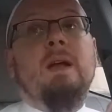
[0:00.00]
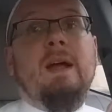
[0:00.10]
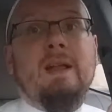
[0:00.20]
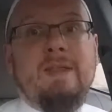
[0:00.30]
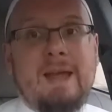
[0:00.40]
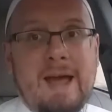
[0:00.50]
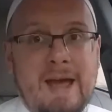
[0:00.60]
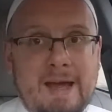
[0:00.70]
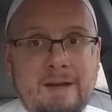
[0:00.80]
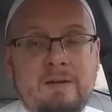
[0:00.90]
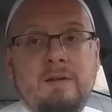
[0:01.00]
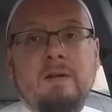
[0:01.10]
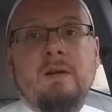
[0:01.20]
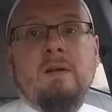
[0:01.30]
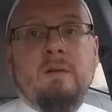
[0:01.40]
and at the end,
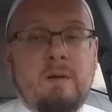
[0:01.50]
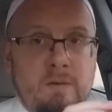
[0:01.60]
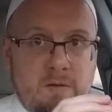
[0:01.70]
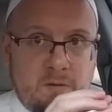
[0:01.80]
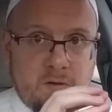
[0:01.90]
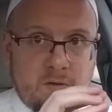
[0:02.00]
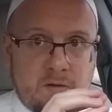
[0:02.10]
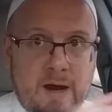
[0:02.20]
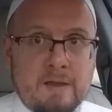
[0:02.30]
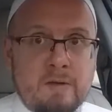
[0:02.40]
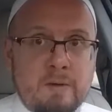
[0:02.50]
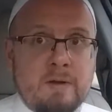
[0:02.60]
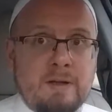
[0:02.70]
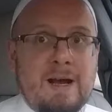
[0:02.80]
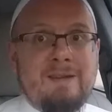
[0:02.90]
the students are silent throughout
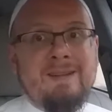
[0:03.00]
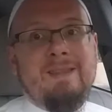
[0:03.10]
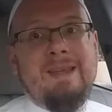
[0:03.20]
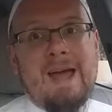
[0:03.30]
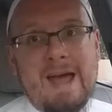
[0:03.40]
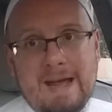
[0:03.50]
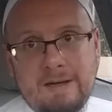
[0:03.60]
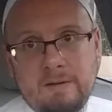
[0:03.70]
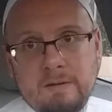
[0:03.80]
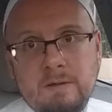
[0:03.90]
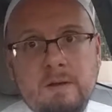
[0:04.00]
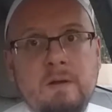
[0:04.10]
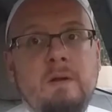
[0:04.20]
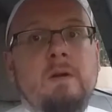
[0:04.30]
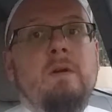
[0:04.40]
the class, and at the end,
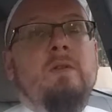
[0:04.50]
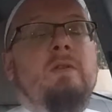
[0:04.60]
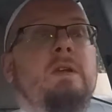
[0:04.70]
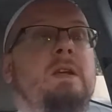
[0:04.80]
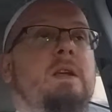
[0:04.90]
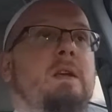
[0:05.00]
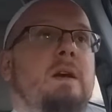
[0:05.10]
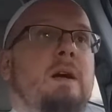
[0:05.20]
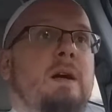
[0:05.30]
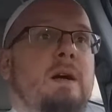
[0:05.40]
the